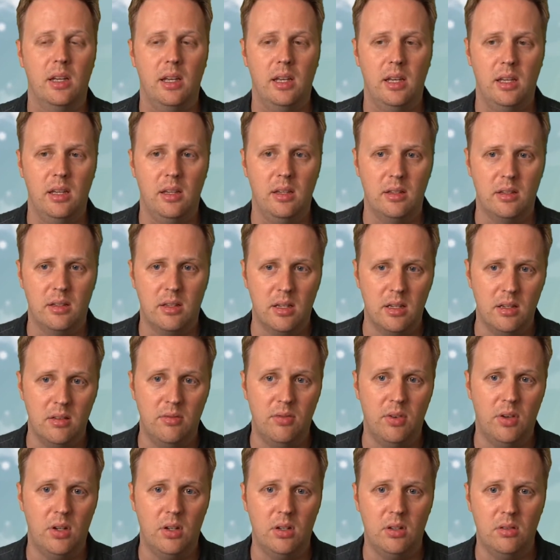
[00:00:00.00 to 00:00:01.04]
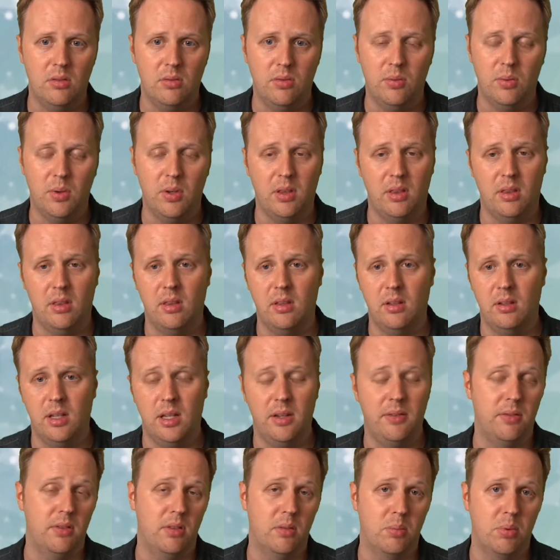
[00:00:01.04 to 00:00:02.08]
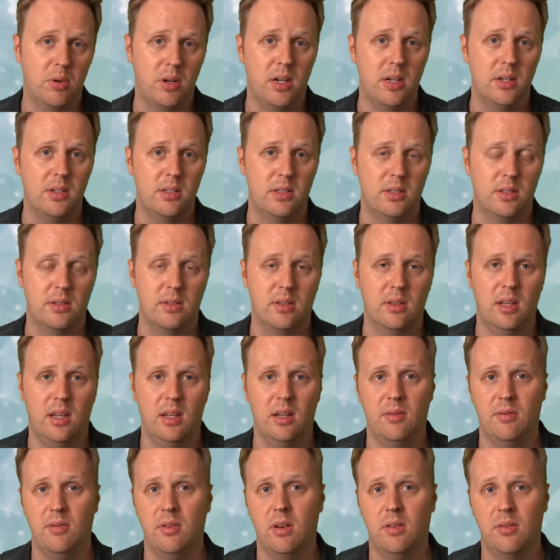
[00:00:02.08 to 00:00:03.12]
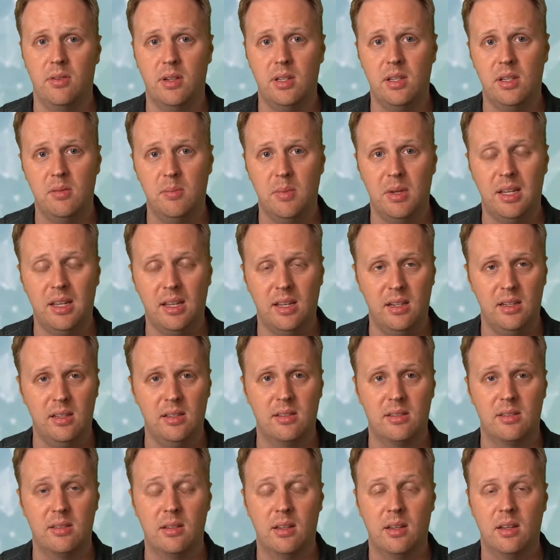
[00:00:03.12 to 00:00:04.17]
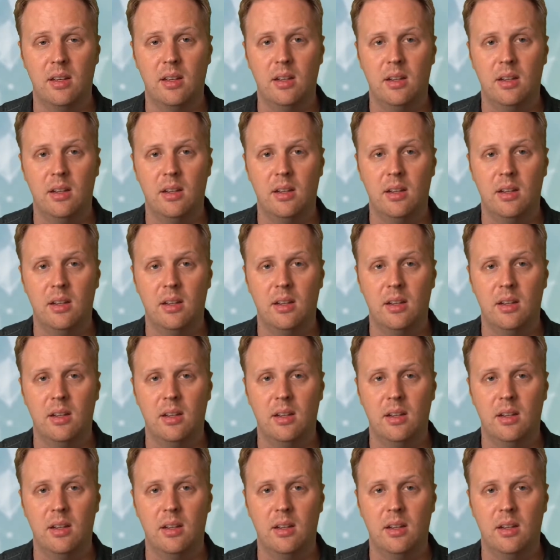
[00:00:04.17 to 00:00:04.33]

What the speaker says: and can evolve with the life of the project, so that if you ever need to make edits,